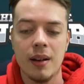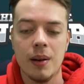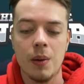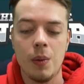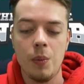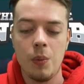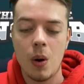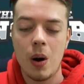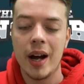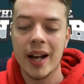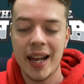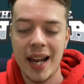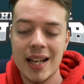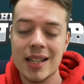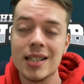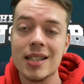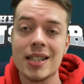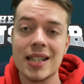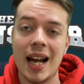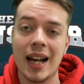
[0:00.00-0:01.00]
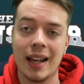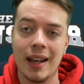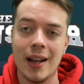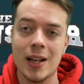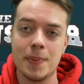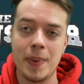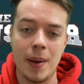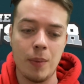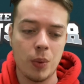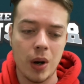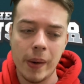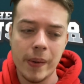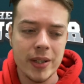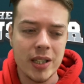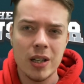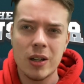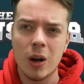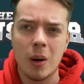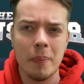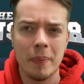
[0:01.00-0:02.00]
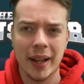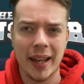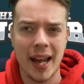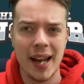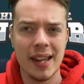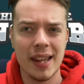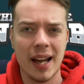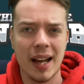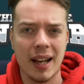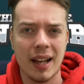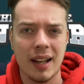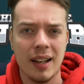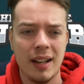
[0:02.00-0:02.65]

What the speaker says: Why isn't Zach Ertz paid? Why would you complicate that?